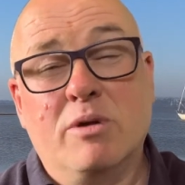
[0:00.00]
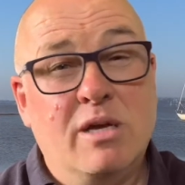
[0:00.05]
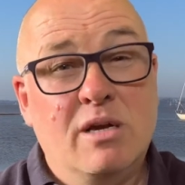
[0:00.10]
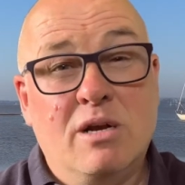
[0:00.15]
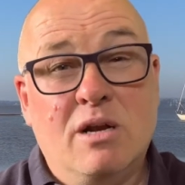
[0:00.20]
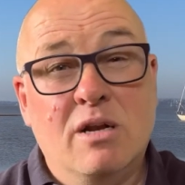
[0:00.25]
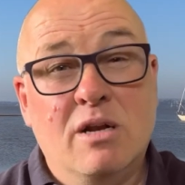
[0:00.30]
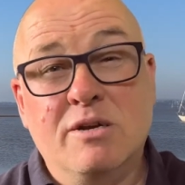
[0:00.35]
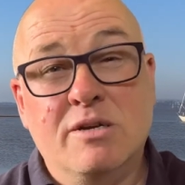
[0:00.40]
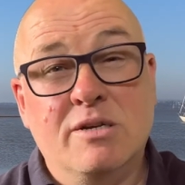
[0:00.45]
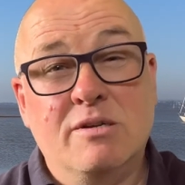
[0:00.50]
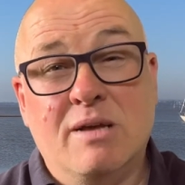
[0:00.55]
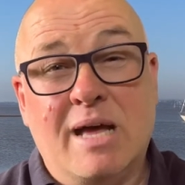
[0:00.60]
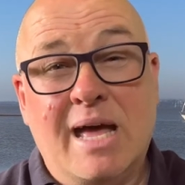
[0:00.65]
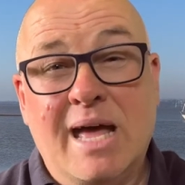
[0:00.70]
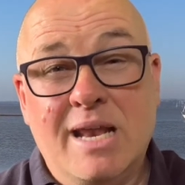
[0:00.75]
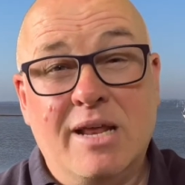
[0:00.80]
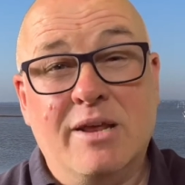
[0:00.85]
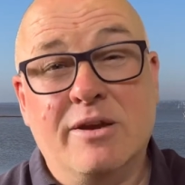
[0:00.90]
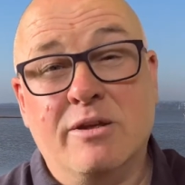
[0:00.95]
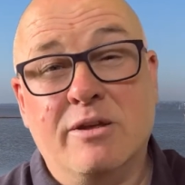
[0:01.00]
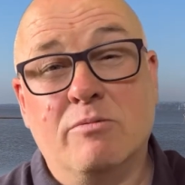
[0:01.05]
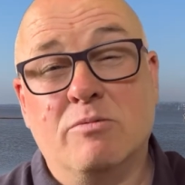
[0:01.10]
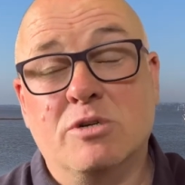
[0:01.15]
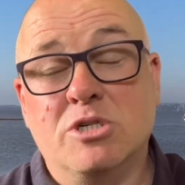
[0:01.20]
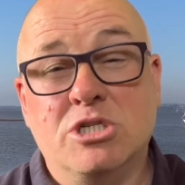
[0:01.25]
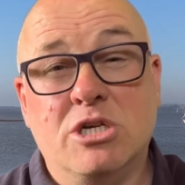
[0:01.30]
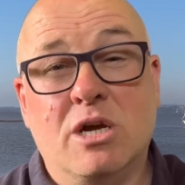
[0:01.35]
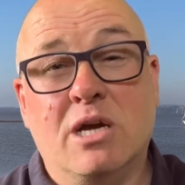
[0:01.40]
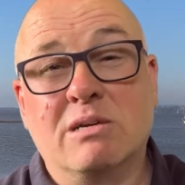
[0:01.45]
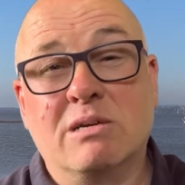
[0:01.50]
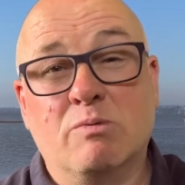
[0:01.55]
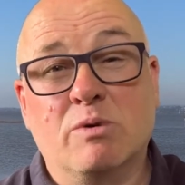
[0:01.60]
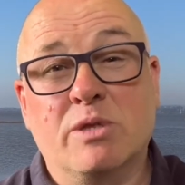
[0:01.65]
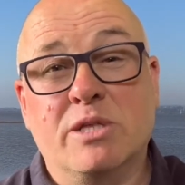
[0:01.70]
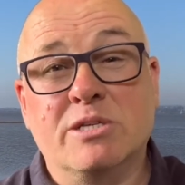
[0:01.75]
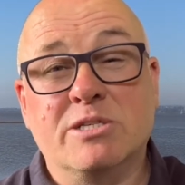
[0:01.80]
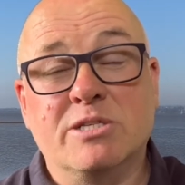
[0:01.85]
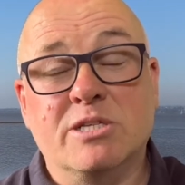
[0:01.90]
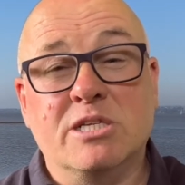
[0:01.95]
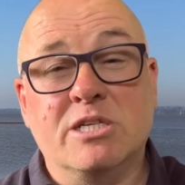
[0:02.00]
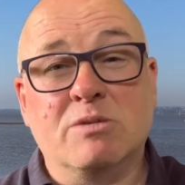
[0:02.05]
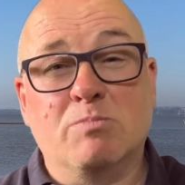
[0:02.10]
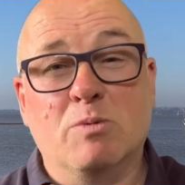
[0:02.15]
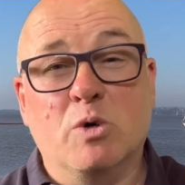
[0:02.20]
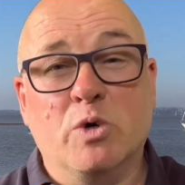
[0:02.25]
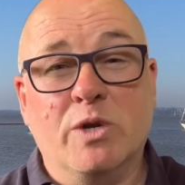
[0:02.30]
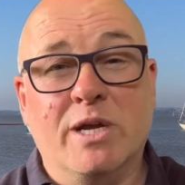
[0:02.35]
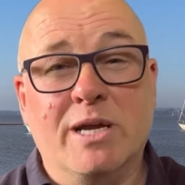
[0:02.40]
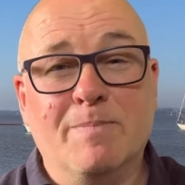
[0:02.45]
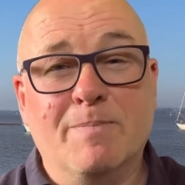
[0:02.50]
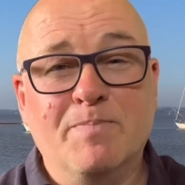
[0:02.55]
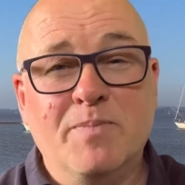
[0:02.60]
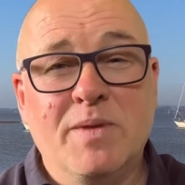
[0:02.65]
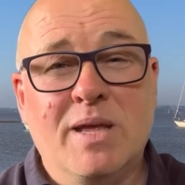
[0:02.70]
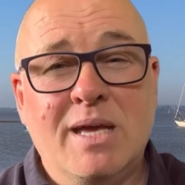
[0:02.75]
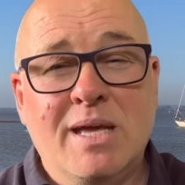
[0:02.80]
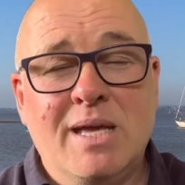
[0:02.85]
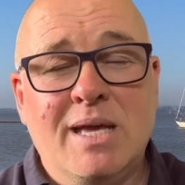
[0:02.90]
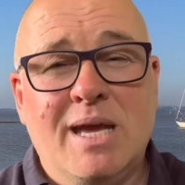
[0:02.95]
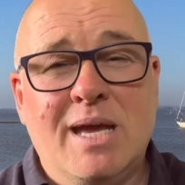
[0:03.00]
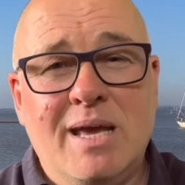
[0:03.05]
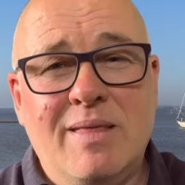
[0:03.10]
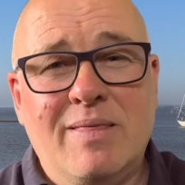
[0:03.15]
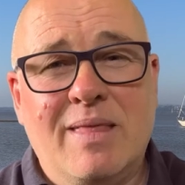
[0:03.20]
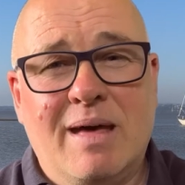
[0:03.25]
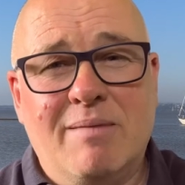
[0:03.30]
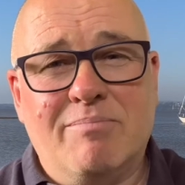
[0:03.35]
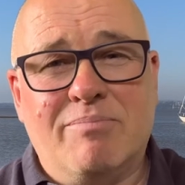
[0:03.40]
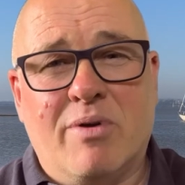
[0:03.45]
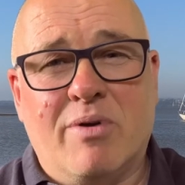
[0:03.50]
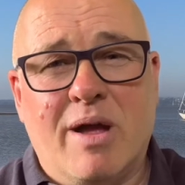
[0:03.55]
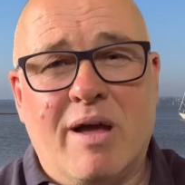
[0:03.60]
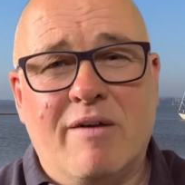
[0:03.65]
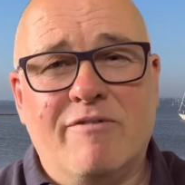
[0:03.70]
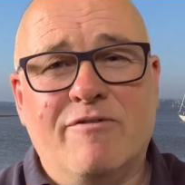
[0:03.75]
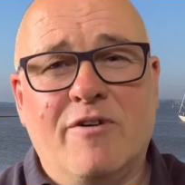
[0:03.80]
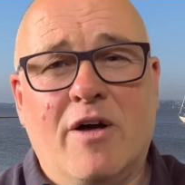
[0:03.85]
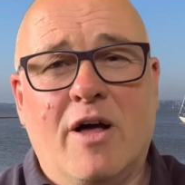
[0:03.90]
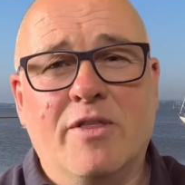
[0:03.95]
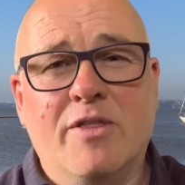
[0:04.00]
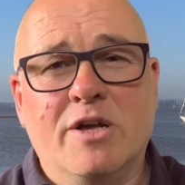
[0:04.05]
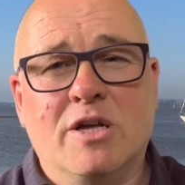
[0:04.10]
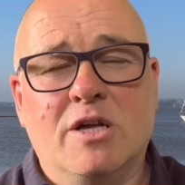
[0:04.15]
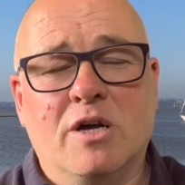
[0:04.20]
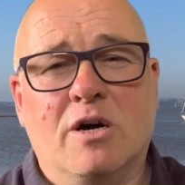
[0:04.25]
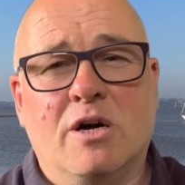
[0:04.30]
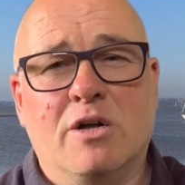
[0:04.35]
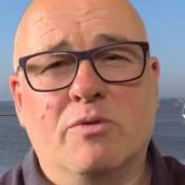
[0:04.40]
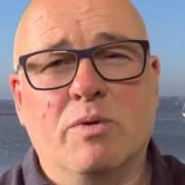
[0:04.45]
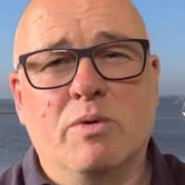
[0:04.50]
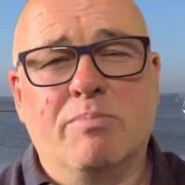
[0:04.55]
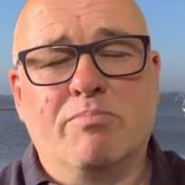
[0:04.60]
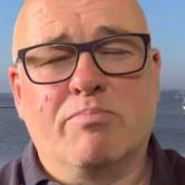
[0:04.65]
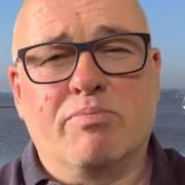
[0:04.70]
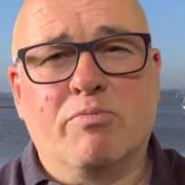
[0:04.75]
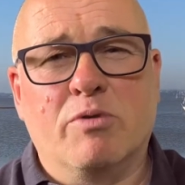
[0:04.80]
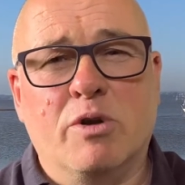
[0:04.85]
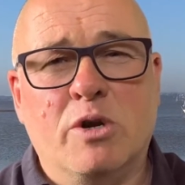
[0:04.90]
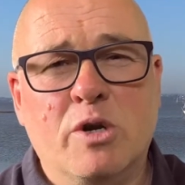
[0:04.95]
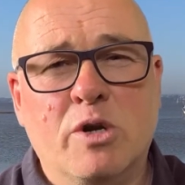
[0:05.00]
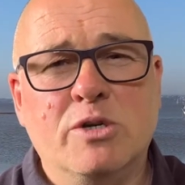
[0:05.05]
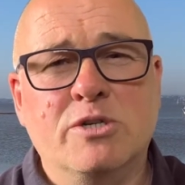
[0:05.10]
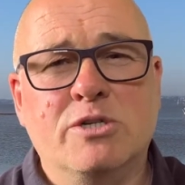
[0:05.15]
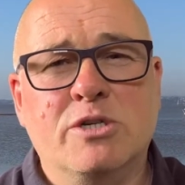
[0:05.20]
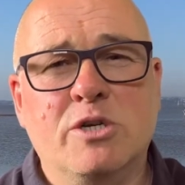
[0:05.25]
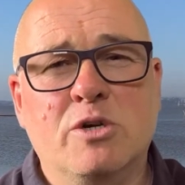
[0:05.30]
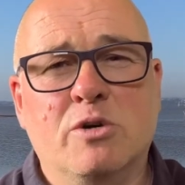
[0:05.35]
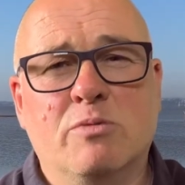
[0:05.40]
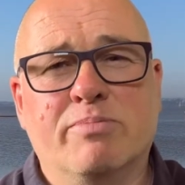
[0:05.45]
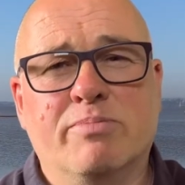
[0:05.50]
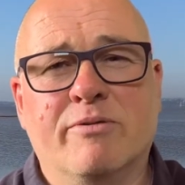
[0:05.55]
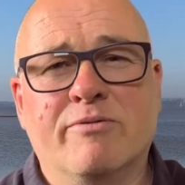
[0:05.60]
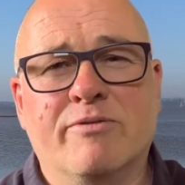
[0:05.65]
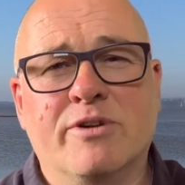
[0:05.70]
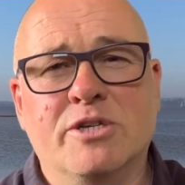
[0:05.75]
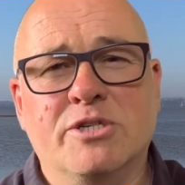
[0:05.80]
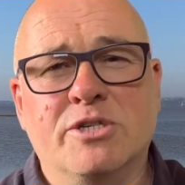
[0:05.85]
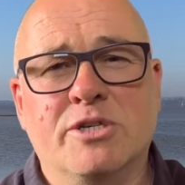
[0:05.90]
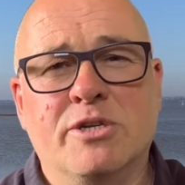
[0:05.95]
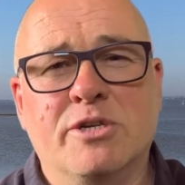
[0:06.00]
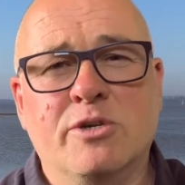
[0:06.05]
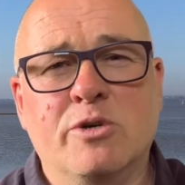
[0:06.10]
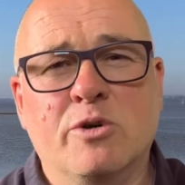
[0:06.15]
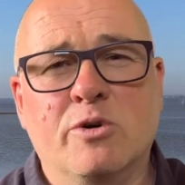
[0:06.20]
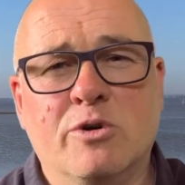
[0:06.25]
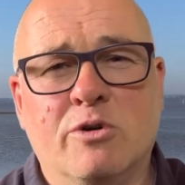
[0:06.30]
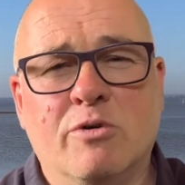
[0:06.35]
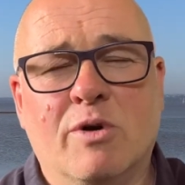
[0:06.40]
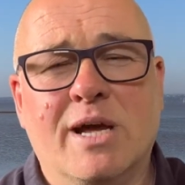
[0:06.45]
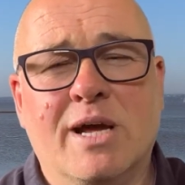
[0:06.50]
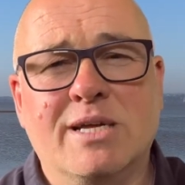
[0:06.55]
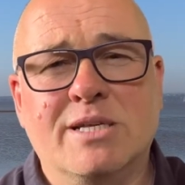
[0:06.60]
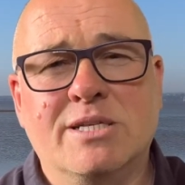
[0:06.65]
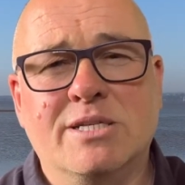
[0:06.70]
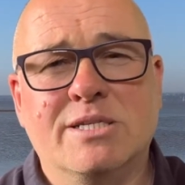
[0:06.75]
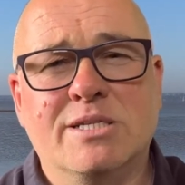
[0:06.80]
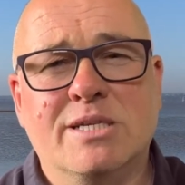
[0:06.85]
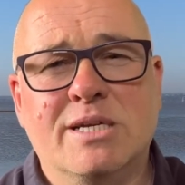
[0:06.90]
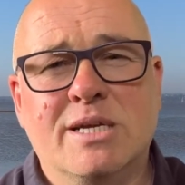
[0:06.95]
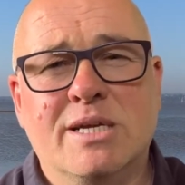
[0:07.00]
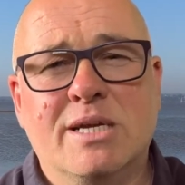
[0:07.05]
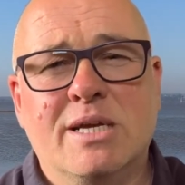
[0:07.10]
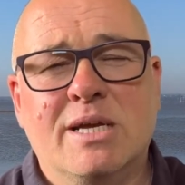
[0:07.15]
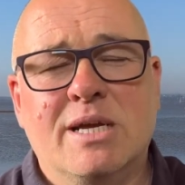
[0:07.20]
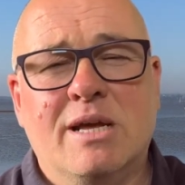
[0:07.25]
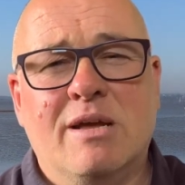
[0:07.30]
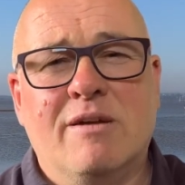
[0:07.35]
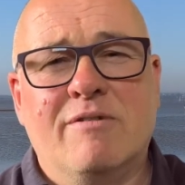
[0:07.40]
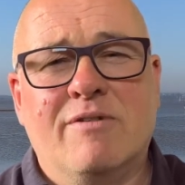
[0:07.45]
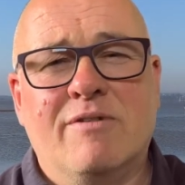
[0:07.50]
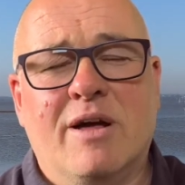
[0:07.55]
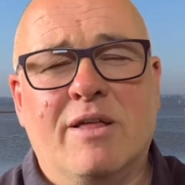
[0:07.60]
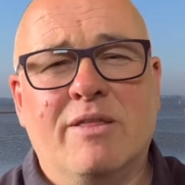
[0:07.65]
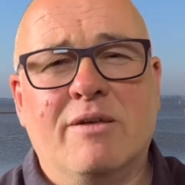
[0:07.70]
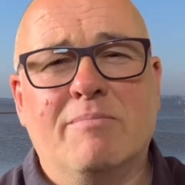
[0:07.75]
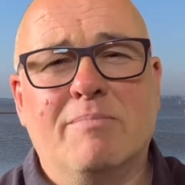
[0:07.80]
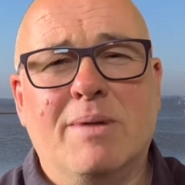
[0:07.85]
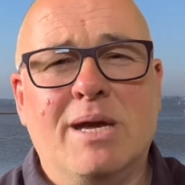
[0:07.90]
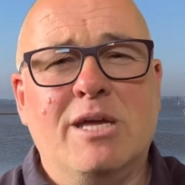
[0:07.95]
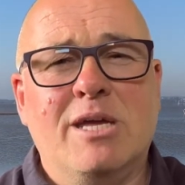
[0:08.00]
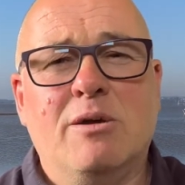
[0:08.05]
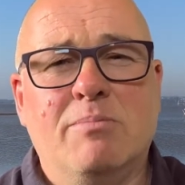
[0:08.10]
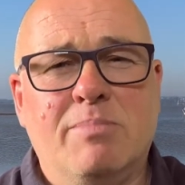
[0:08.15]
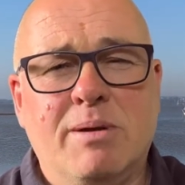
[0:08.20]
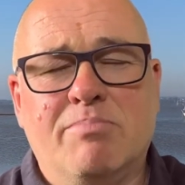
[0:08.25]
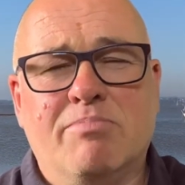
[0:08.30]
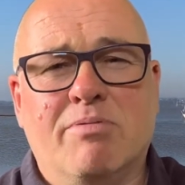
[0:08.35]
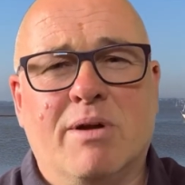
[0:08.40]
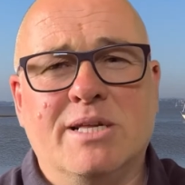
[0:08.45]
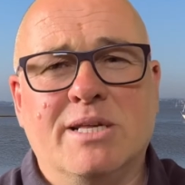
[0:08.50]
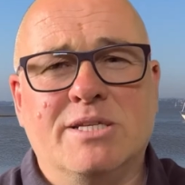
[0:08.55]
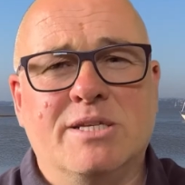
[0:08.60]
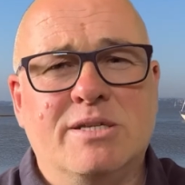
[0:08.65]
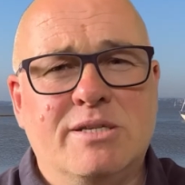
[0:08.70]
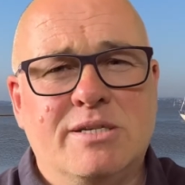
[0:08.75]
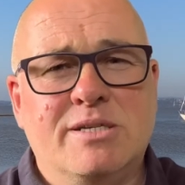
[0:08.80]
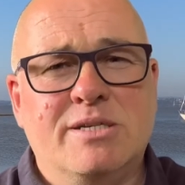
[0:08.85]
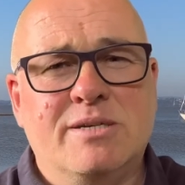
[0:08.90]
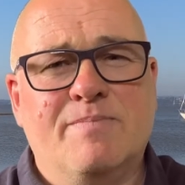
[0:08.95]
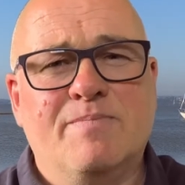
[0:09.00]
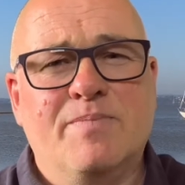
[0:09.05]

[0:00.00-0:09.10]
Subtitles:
We include Helen, who was sharing with us this morning, in that prayer. Father God, we look to your provision and your grace. Father, may you be present